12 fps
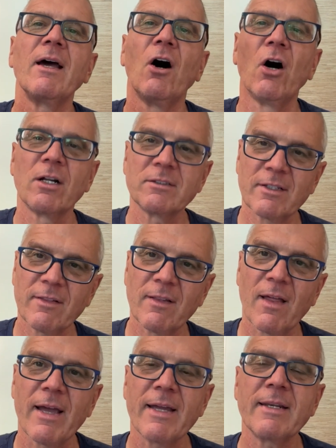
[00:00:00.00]
onto the
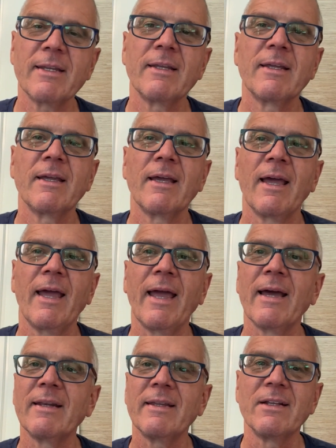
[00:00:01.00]
light,
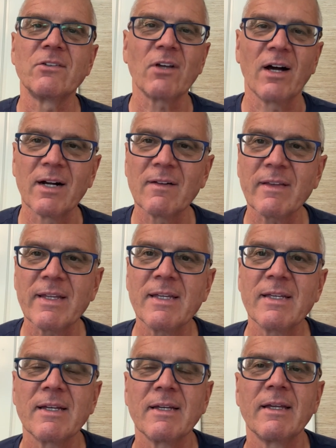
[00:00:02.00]
and it's
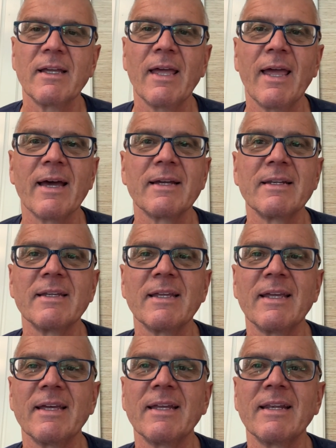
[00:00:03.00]
ugly, and
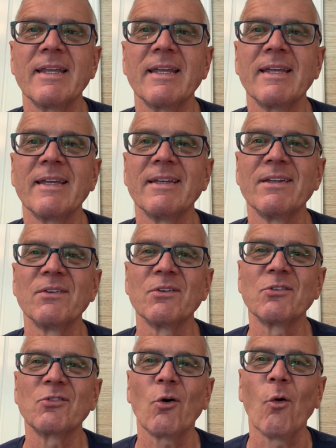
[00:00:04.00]
it
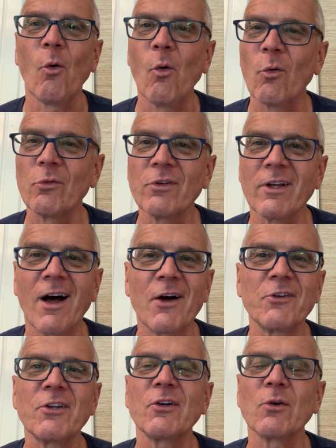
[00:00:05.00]
is old,
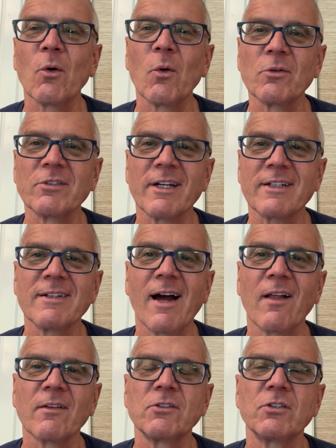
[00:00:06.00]
100-year-old
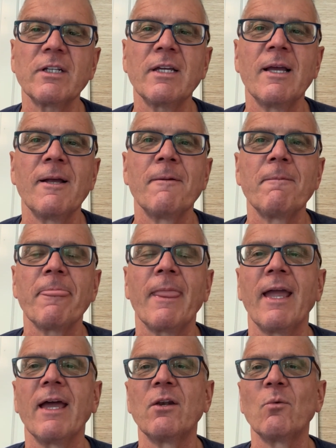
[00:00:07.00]
technology,
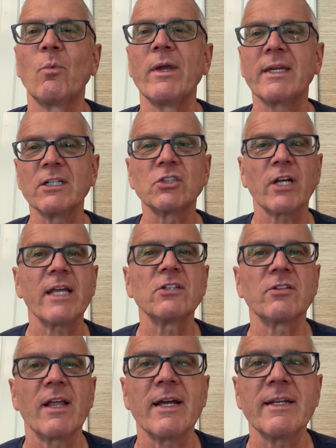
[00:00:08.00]
and we can
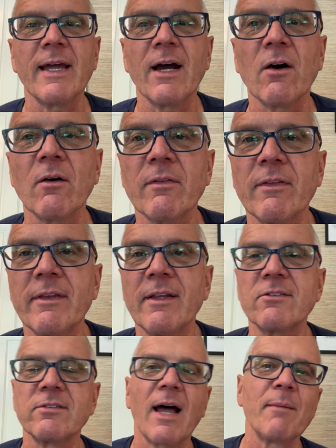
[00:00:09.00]
change that now.
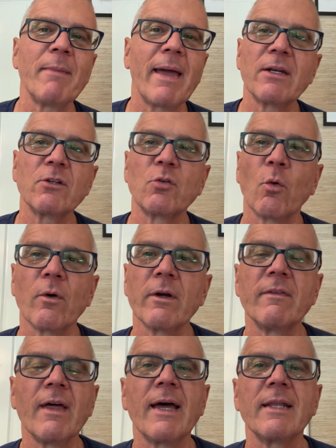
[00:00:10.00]
It's not
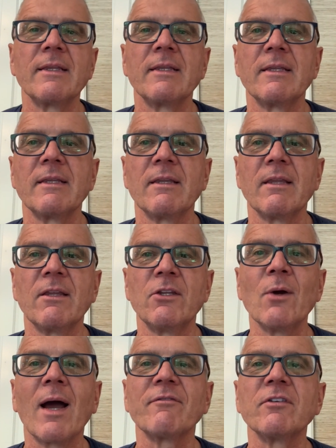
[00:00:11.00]
mandatory that
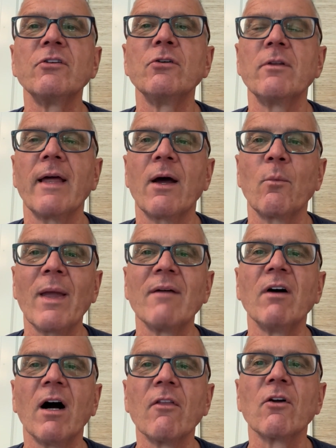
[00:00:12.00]
you have to do that. We
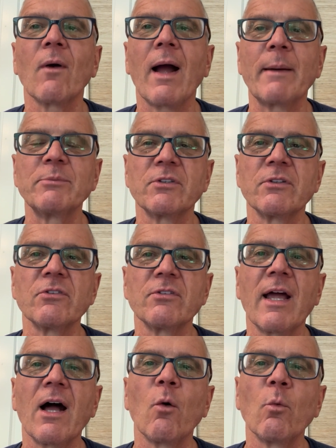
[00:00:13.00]
have other options
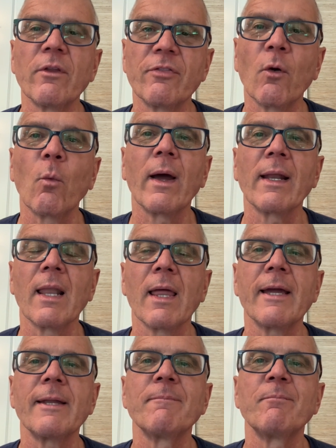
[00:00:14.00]
now with the Wet
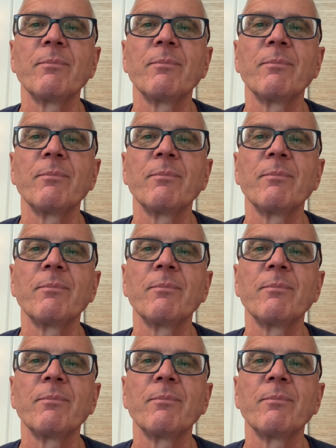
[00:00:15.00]
Light.